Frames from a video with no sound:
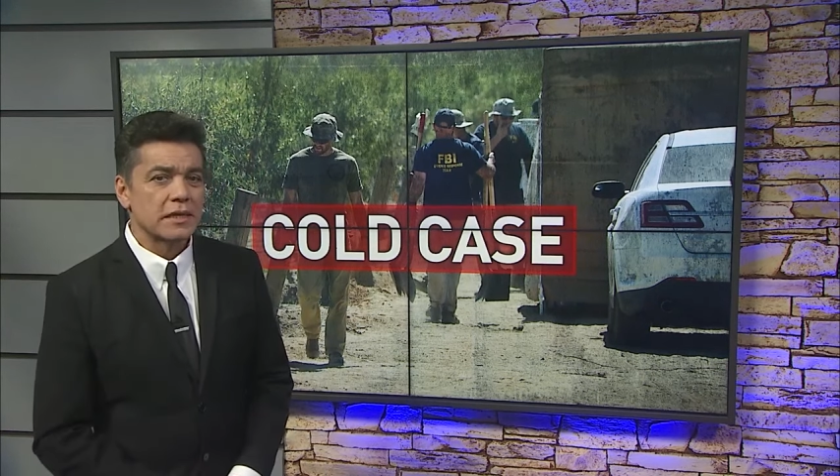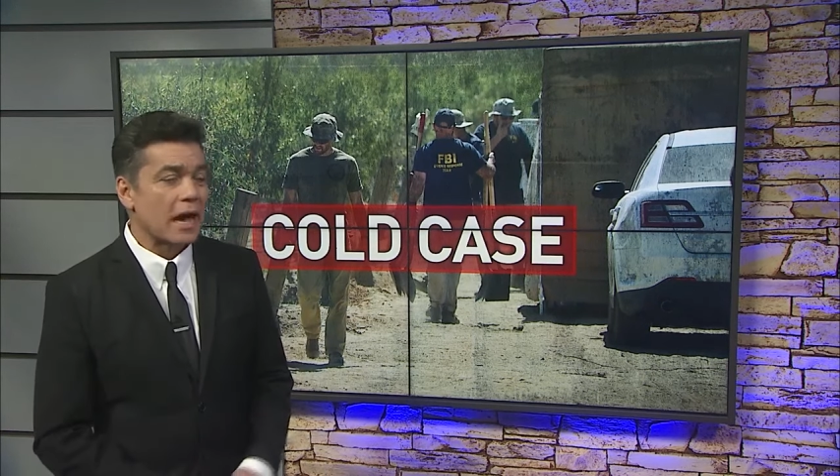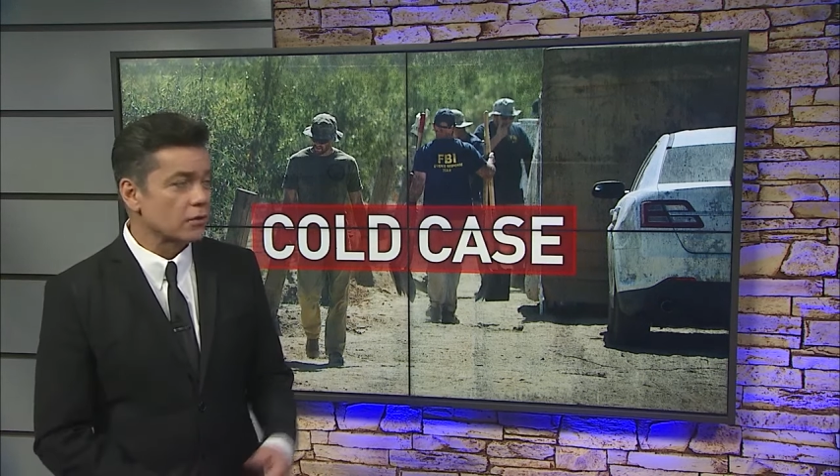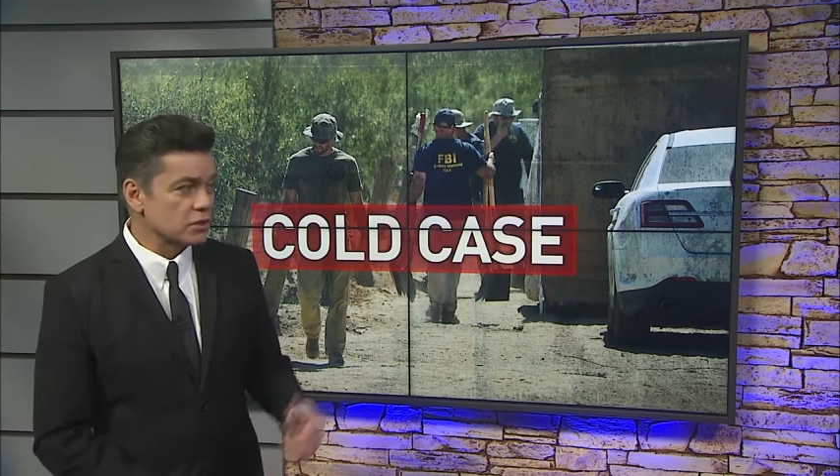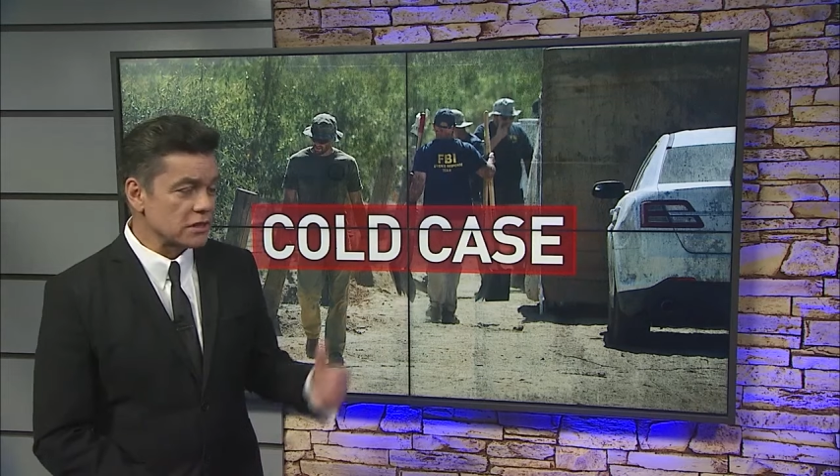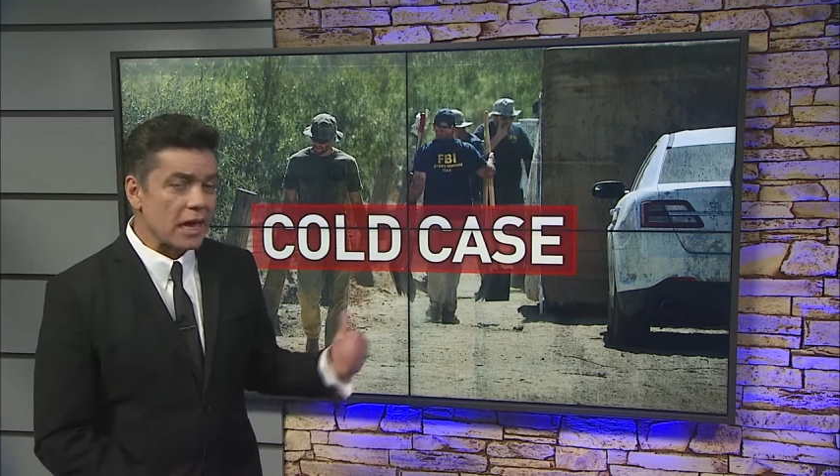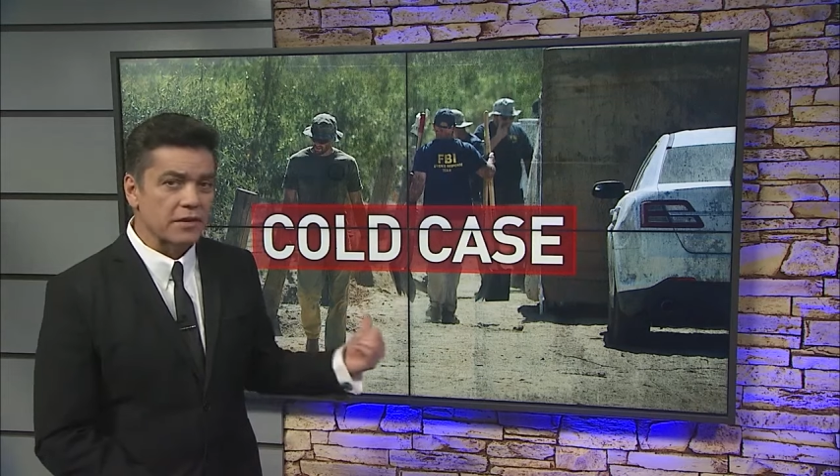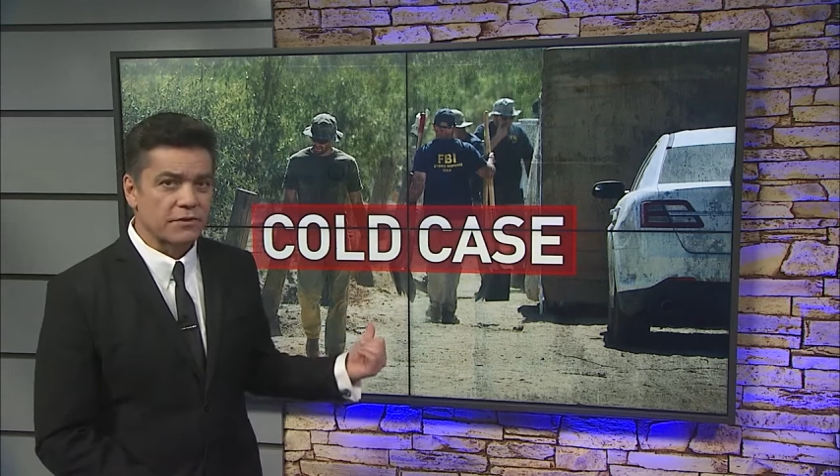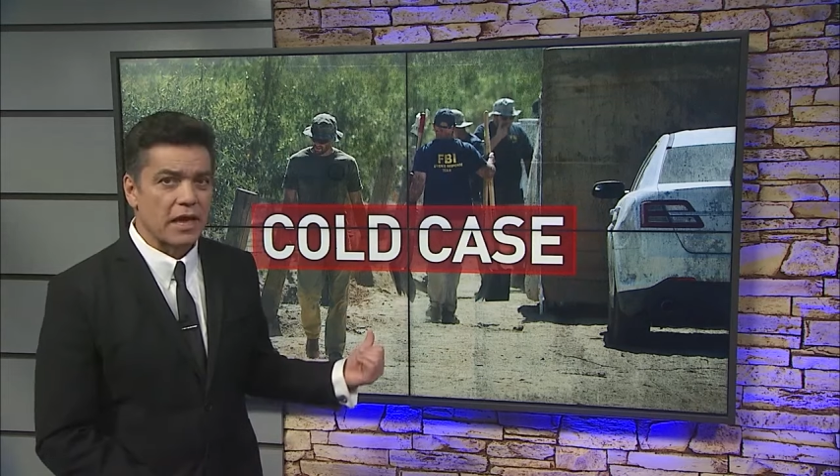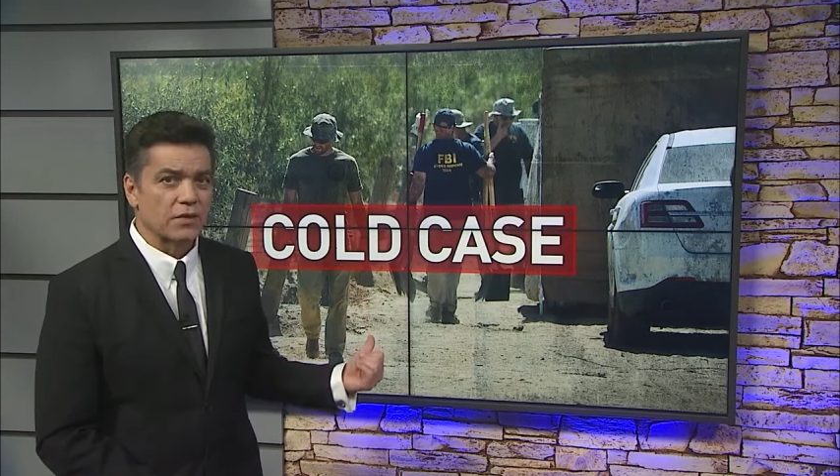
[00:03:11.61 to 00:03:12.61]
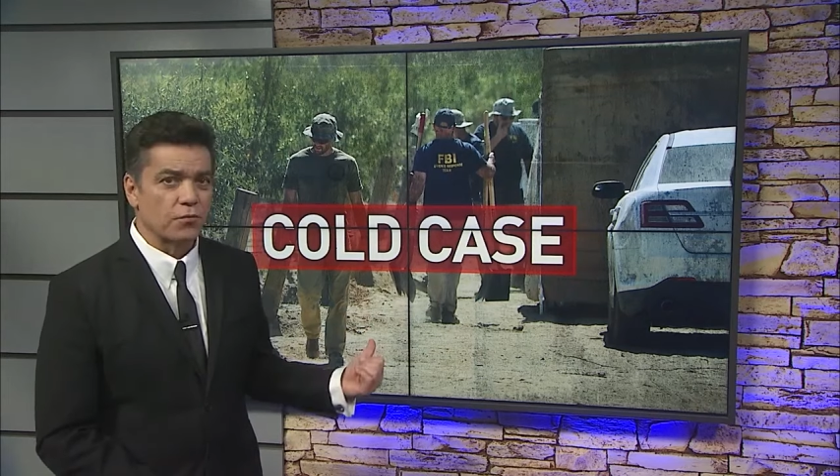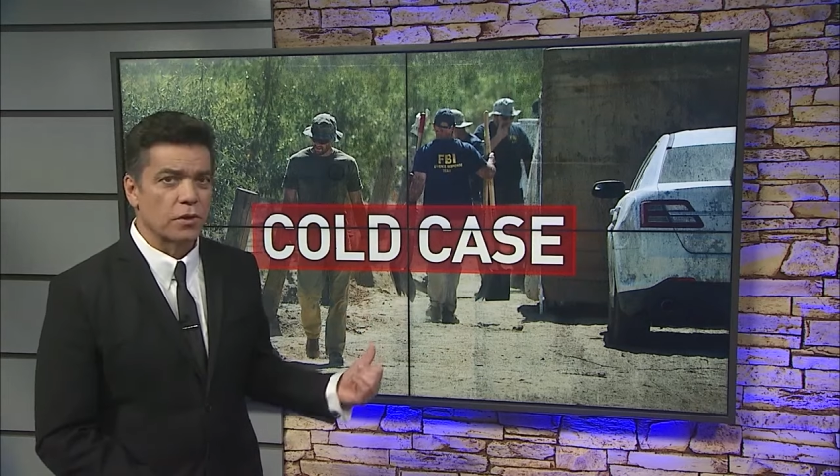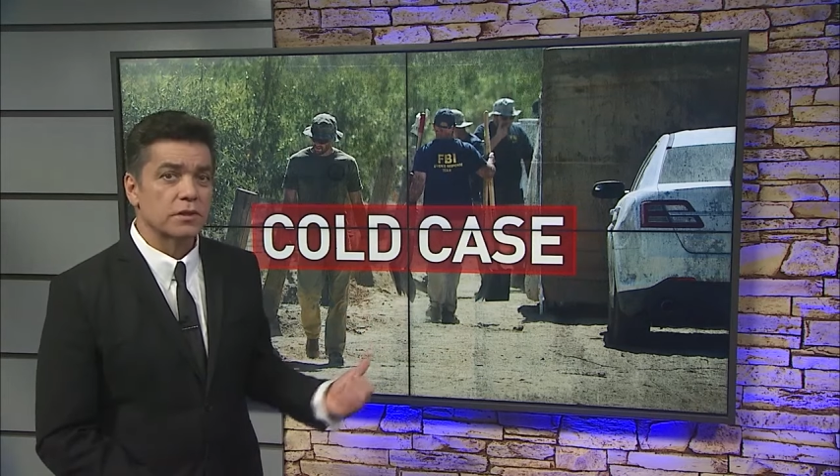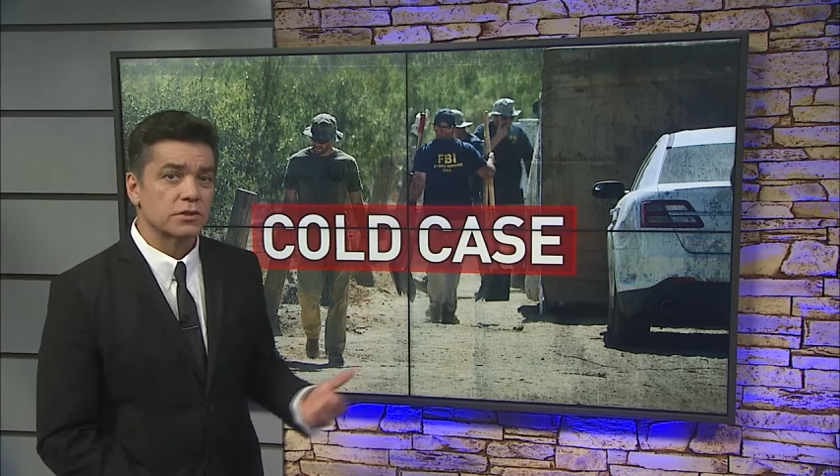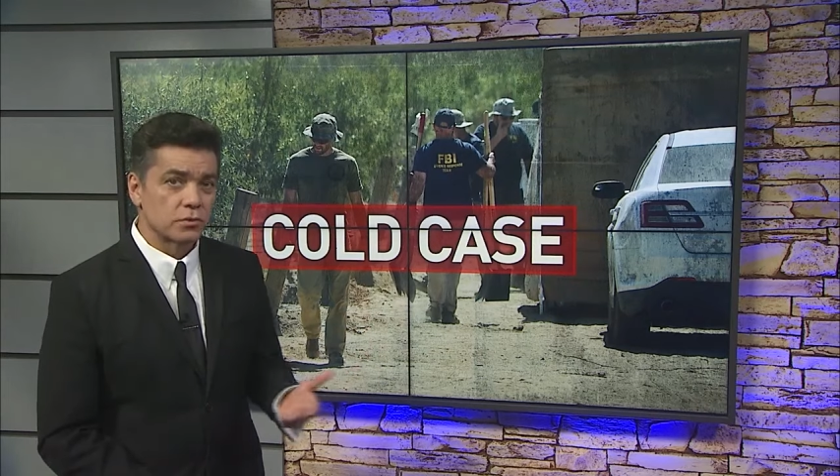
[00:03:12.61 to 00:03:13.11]
outside of
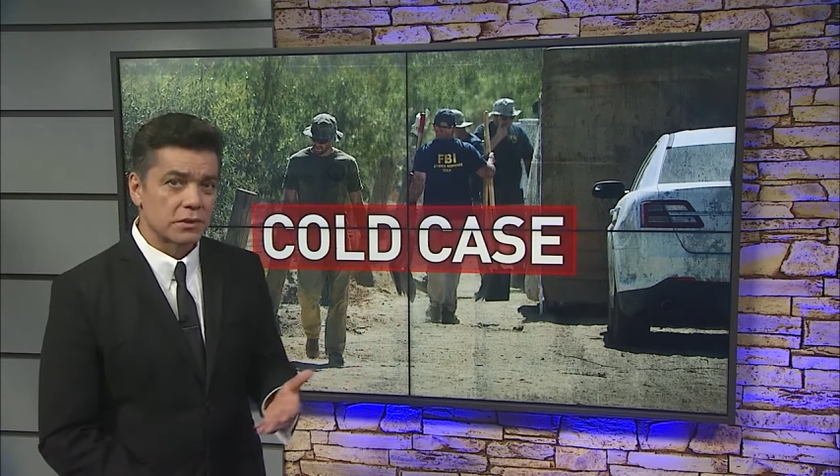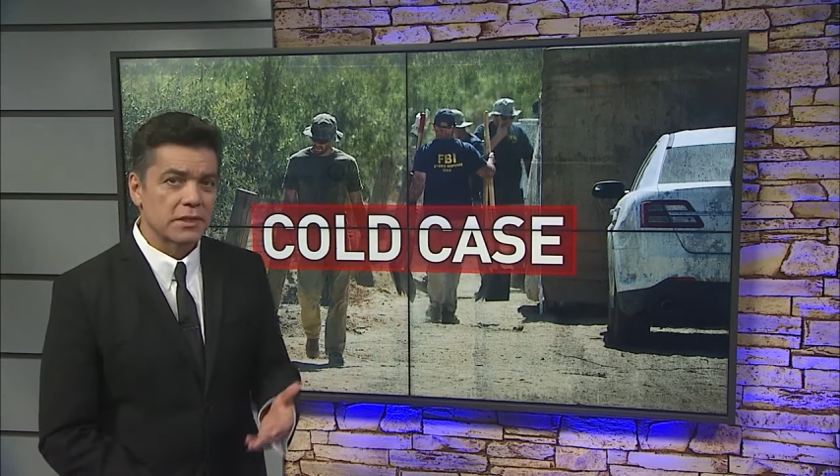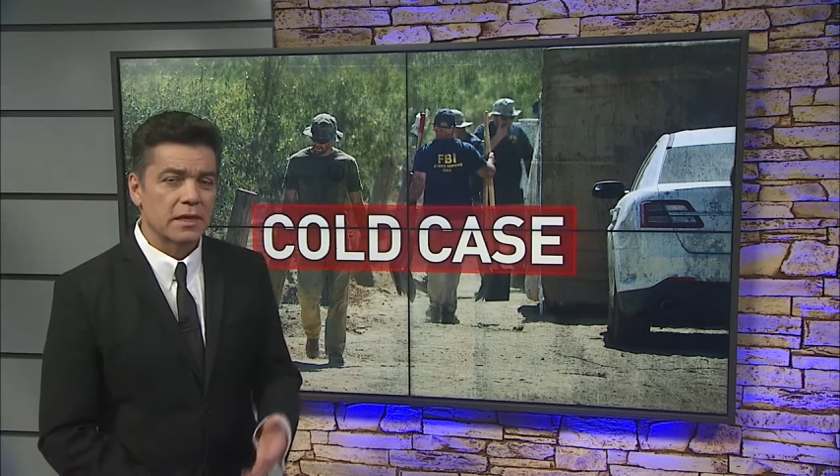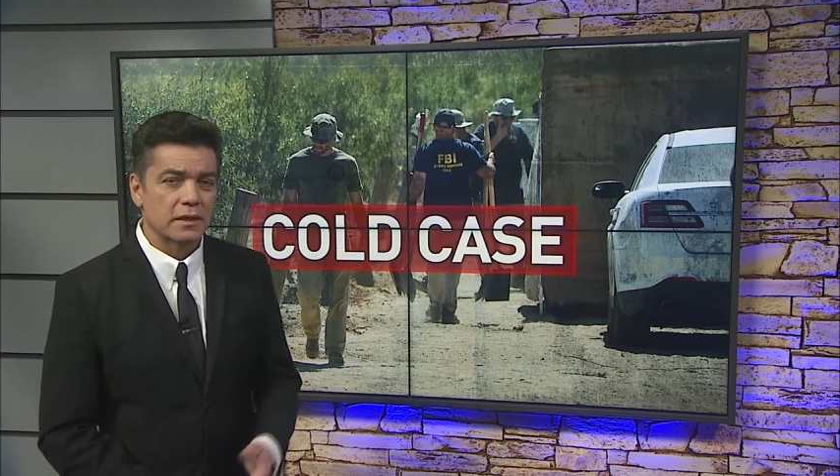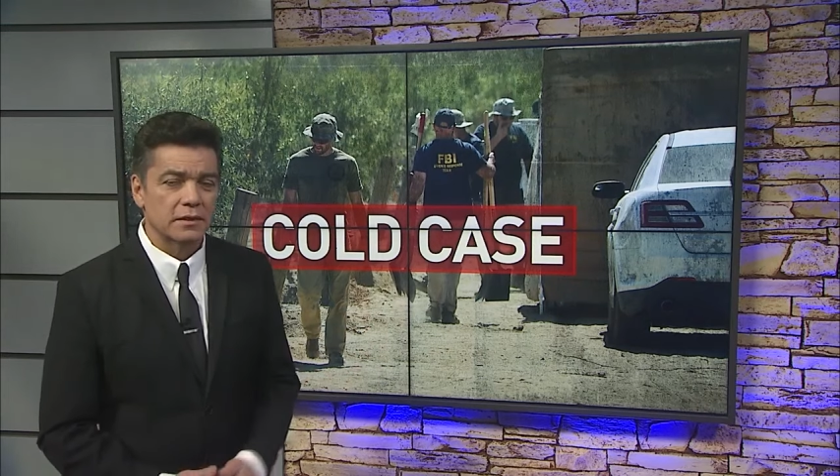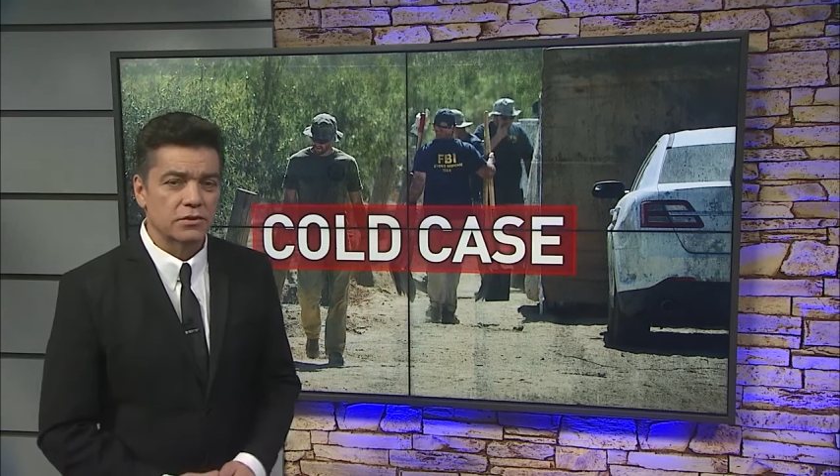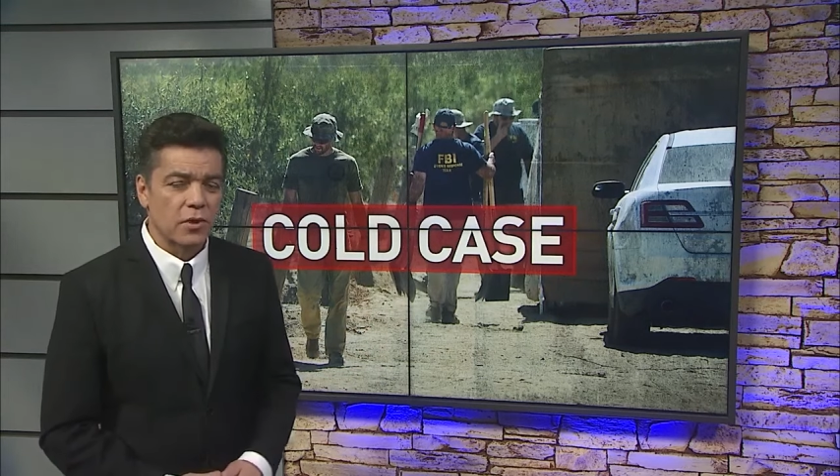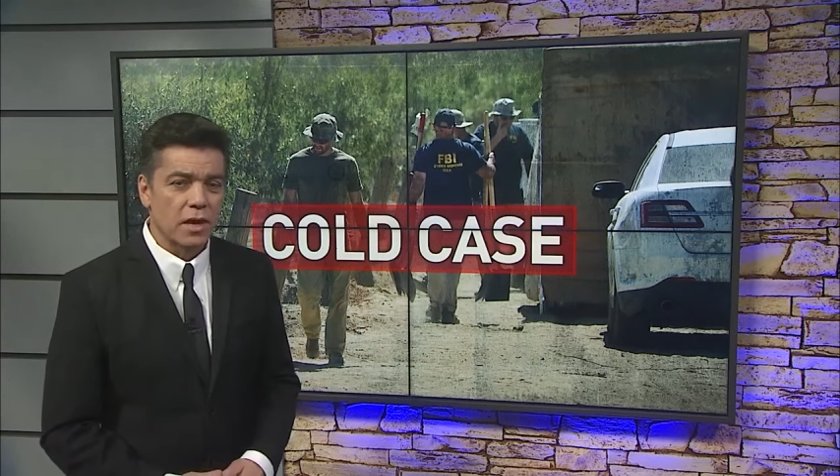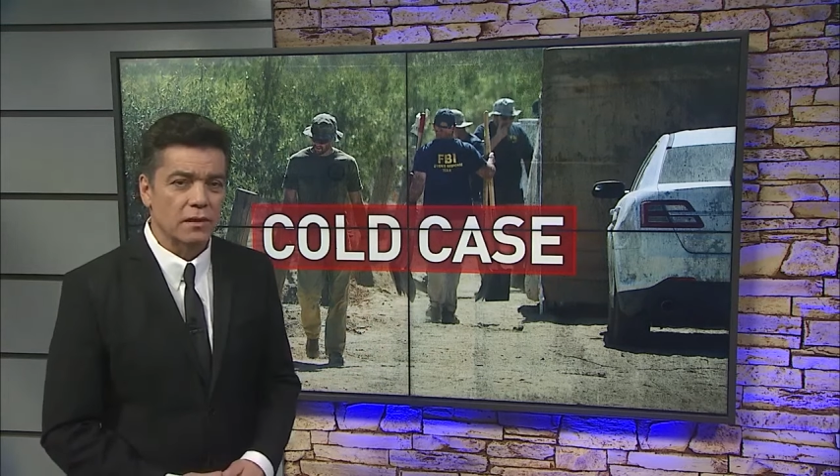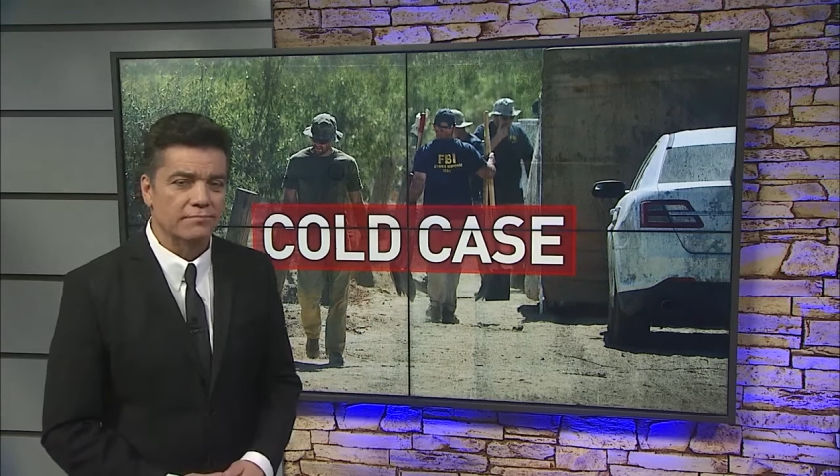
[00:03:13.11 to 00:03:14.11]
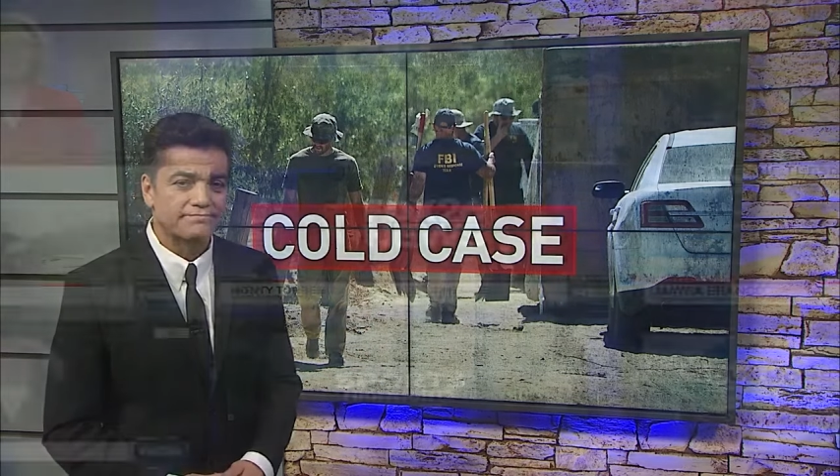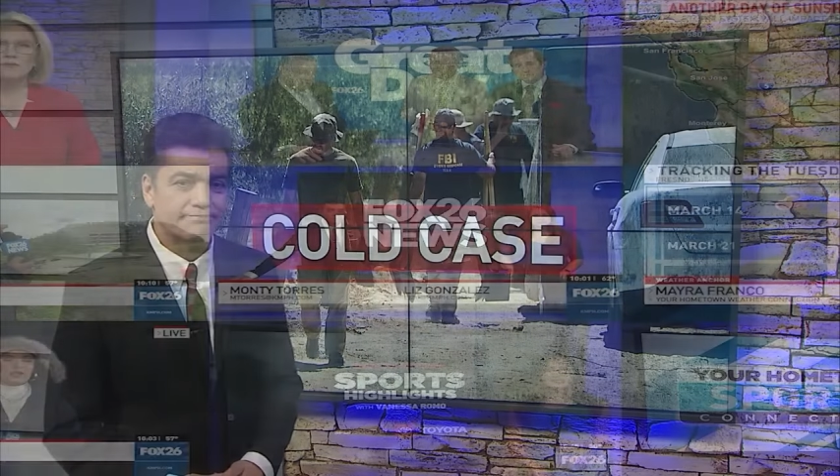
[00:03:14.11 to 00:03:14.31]
California to attend the trial.